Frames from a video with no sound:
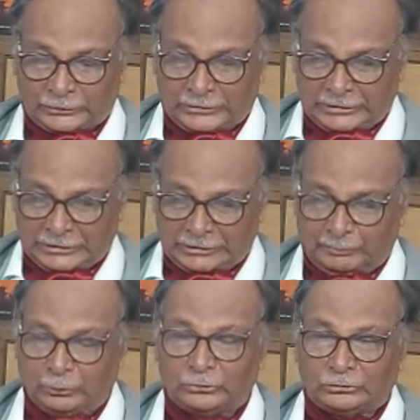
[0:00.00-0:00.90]
he
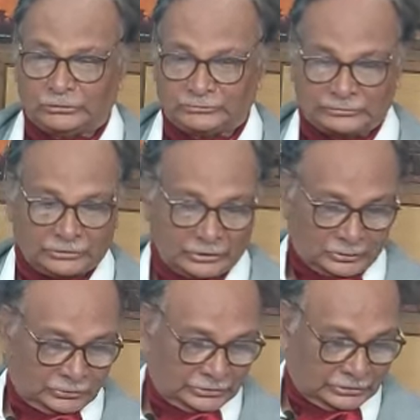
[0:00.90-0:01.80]
pulls
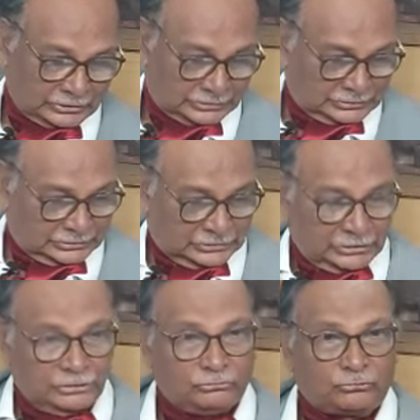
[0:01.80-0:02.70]
out the
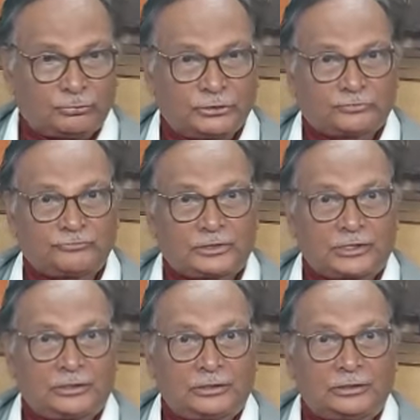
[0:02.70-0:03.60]
instrument of
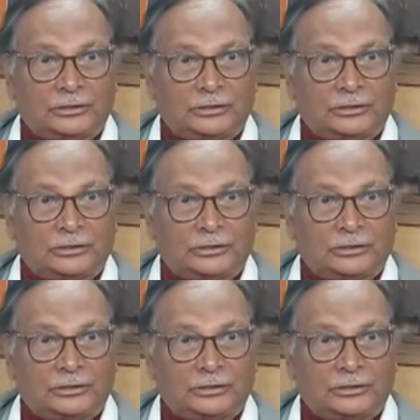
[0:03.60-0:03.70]
surrender.